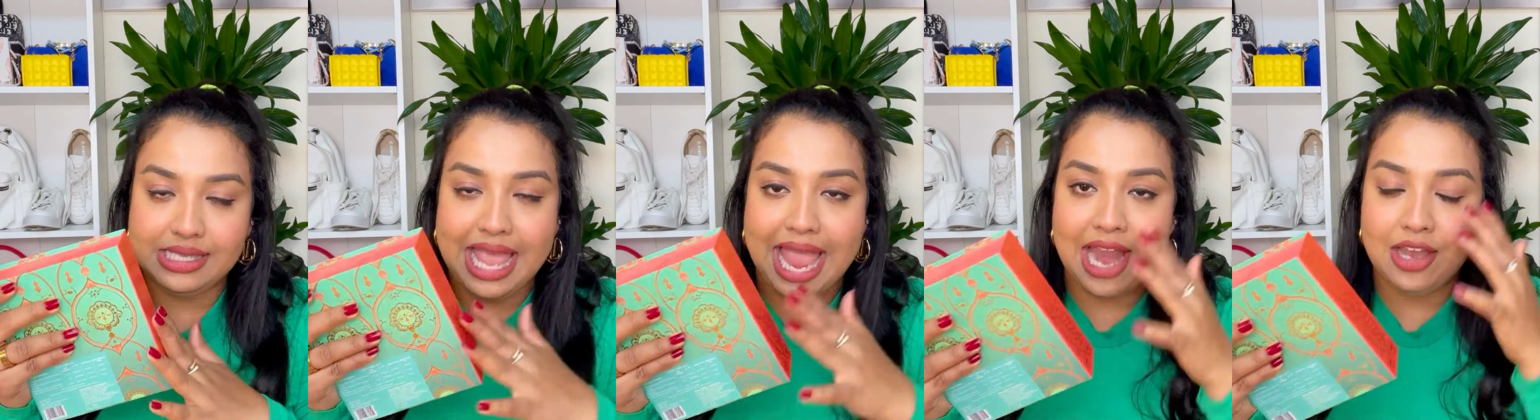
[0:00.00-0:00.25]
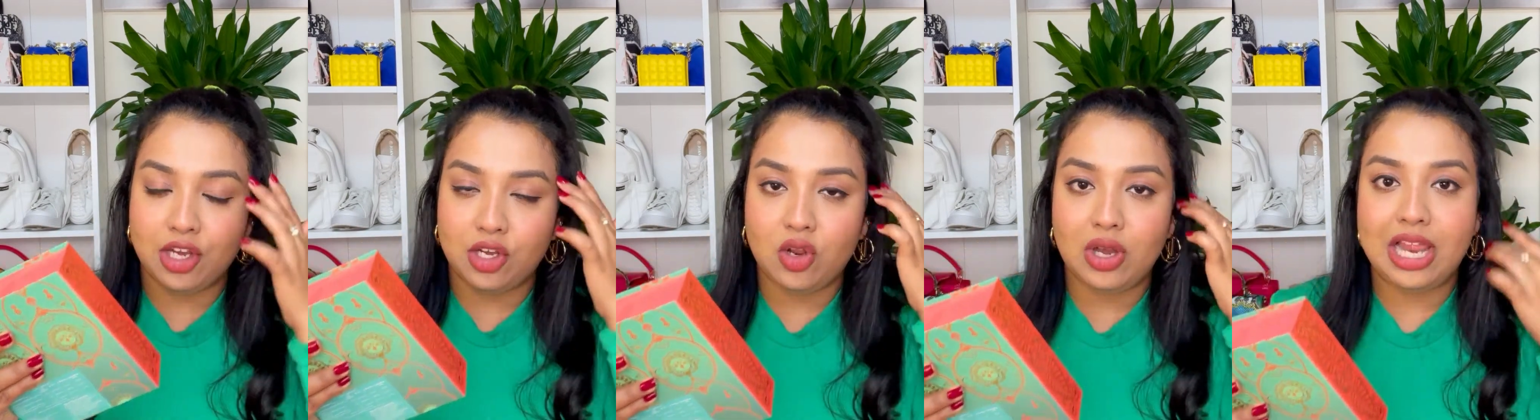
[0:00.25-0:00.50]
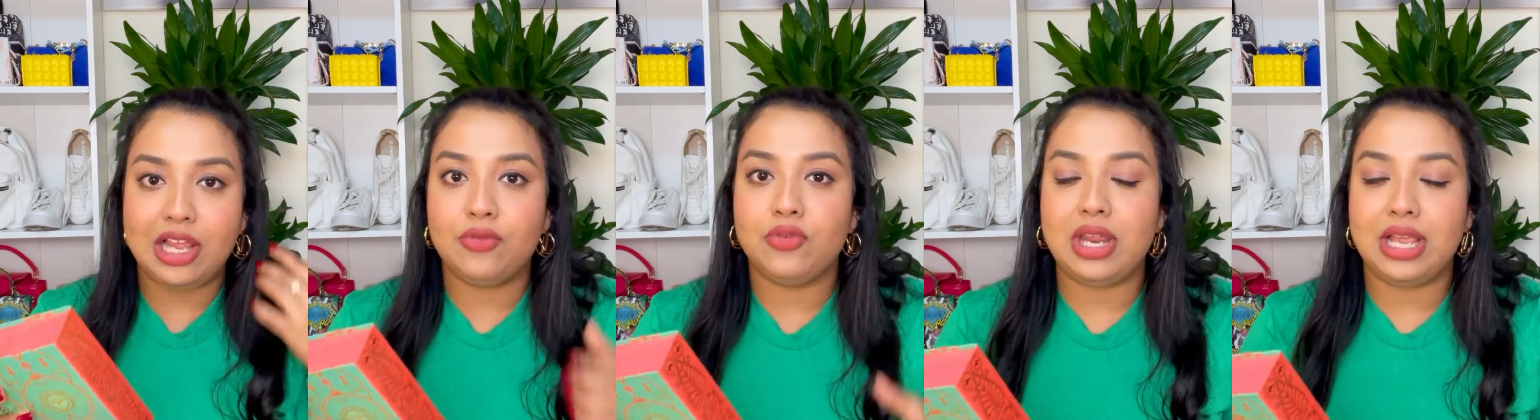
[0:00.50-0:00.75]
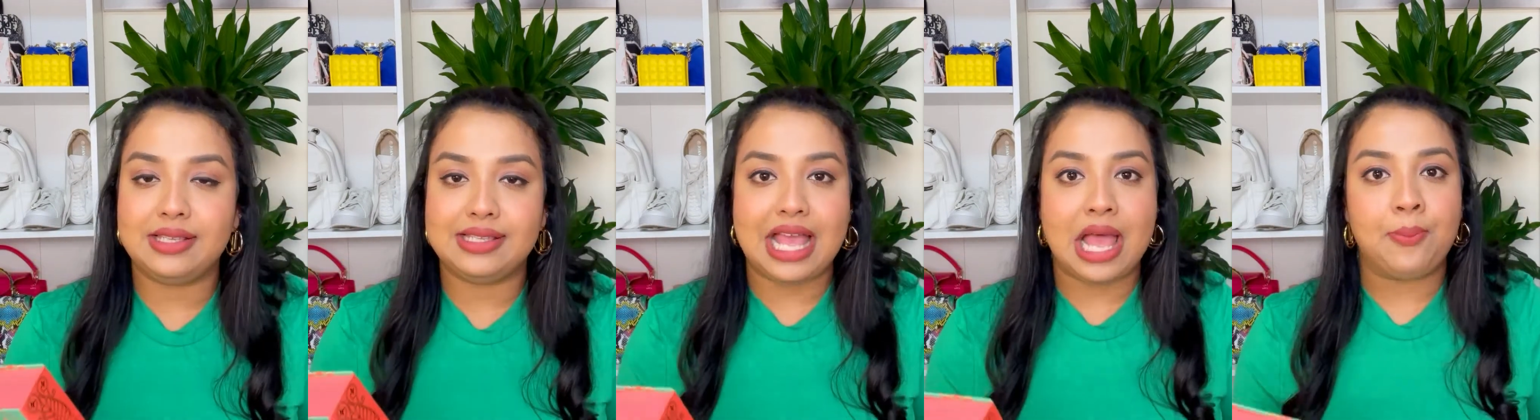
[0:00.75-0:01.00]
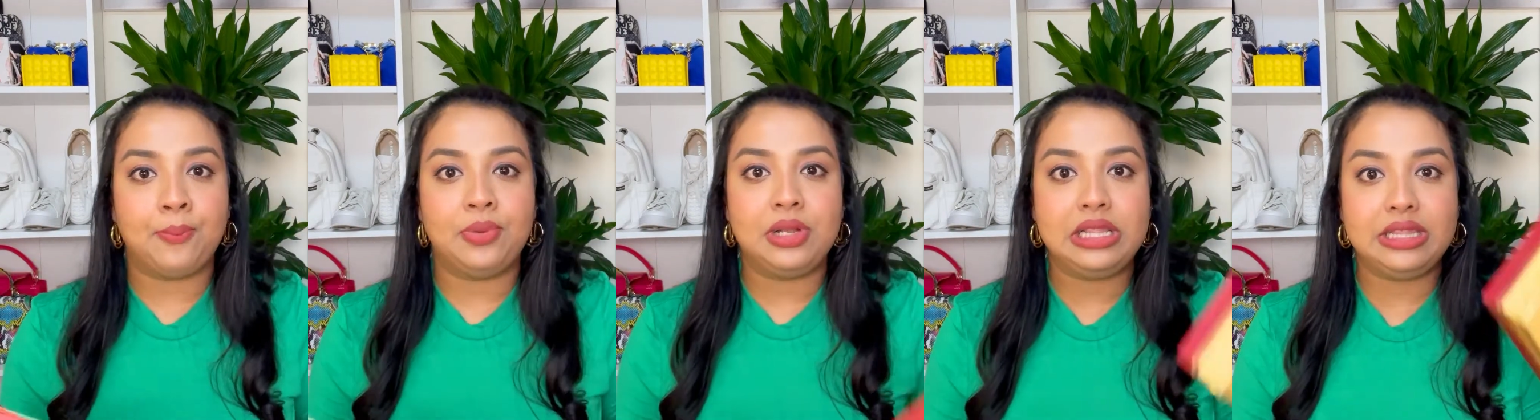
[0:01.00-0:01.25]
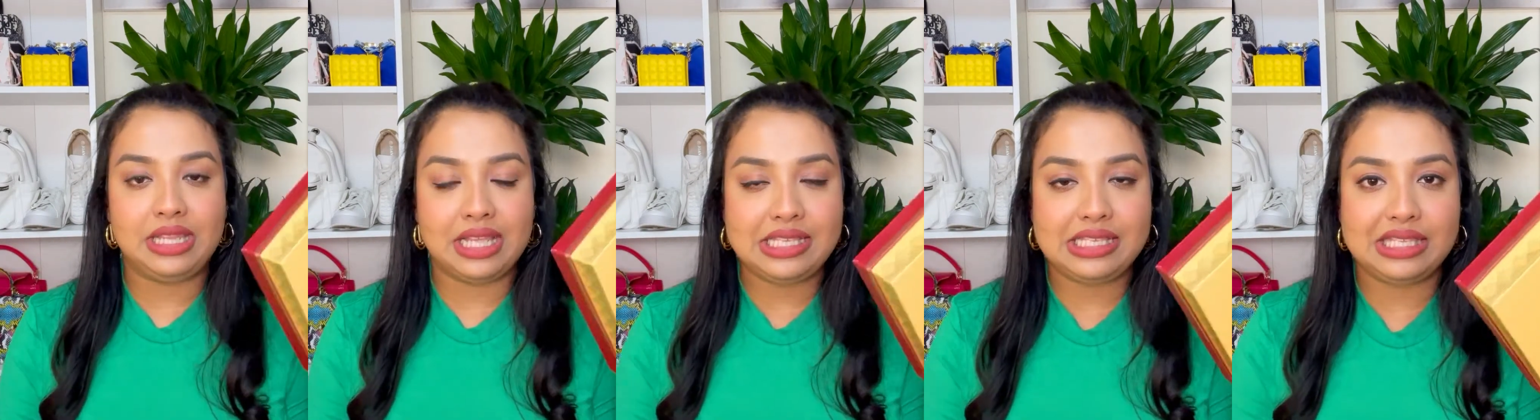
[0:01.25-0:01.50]
and, you know, like, for example,
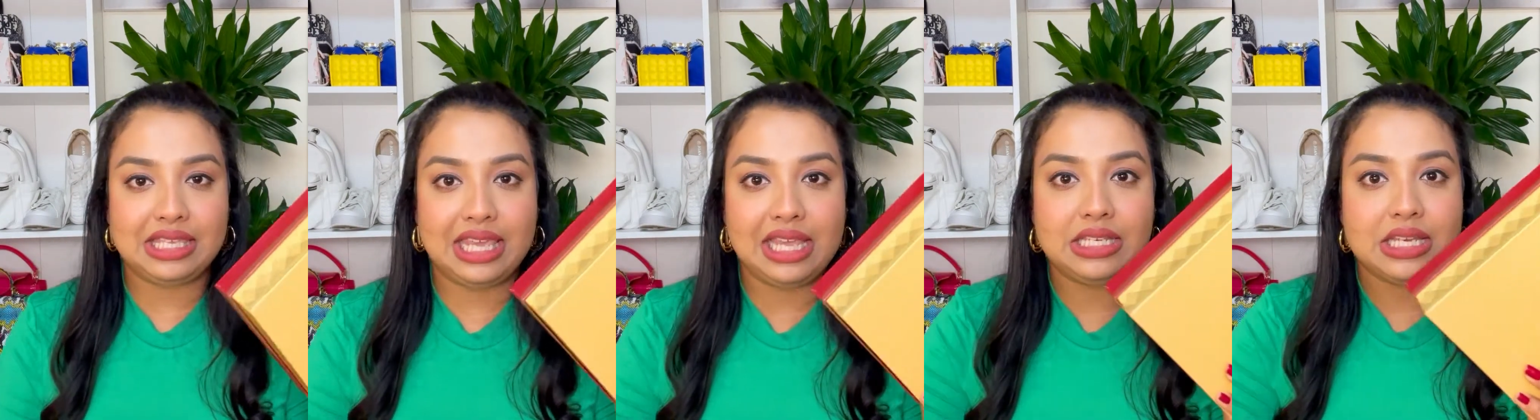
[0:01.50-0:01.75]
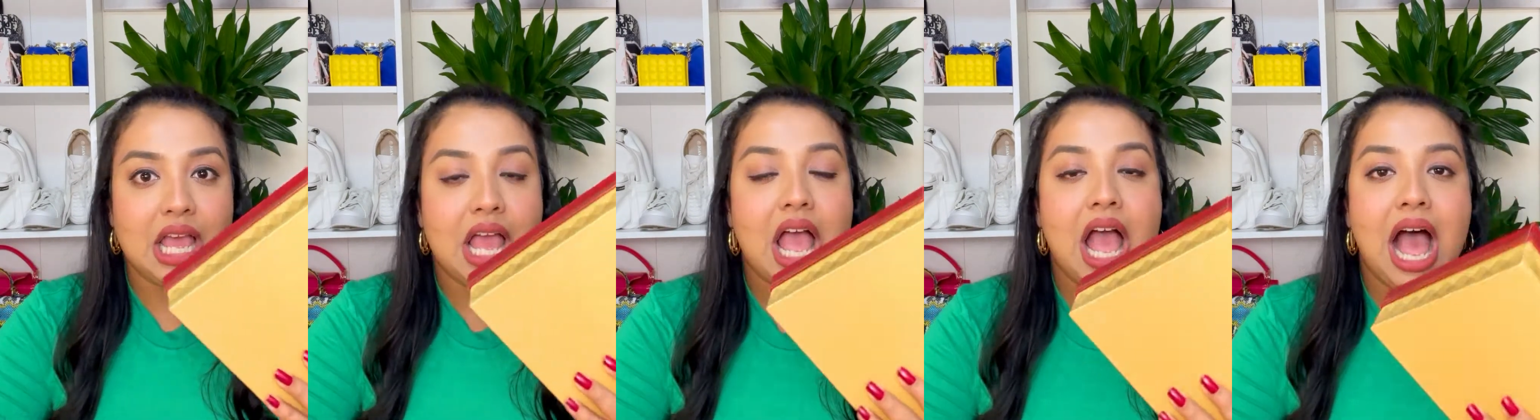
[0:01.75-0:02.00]
this kit,